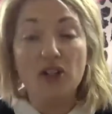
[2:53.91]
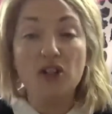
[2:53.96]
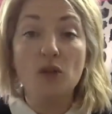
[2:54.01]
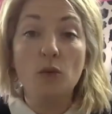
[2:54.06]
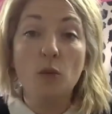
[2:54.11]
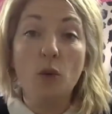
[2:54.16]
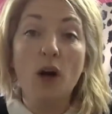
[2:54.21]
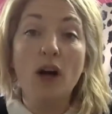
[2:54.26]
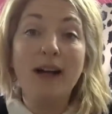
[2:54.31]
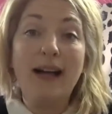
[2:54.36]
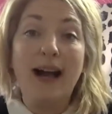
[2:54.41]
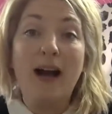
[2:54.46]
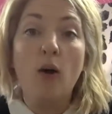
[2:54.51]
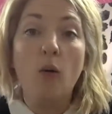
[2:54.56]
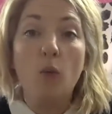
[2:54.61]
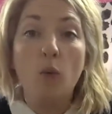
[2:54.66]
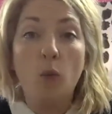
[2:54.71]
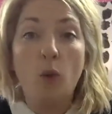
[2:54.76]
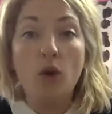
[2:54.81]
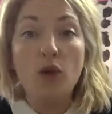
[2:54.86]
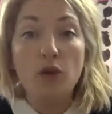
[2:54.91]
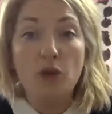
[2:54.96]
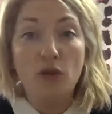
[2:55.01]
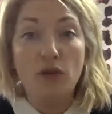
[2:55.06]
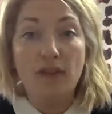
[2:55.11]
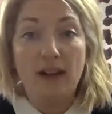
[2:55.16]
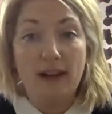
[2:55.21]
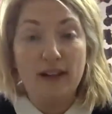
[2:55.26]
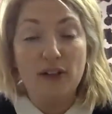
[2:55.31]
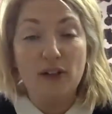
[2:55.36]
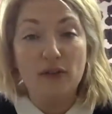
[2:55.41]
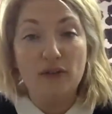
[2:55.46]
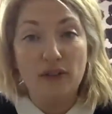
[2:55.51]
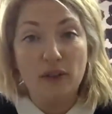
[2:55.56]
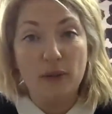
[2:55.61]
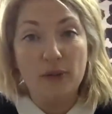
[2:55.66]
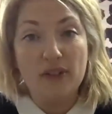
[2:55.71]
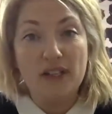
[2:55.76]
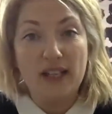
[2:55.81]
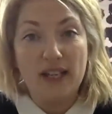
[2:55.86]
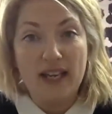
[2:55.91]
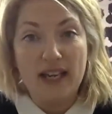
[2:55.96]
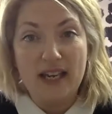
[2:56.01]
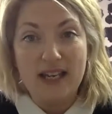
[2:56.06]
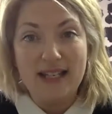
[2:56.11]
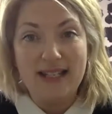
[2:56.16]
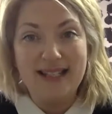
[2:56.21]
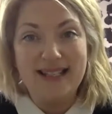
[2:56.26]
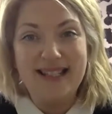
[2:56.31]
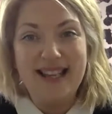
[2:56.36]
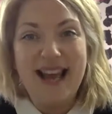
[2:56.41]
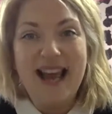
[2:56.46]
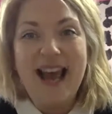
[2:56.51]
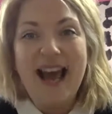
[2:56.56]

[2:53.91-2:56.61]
to work out what your value filter is.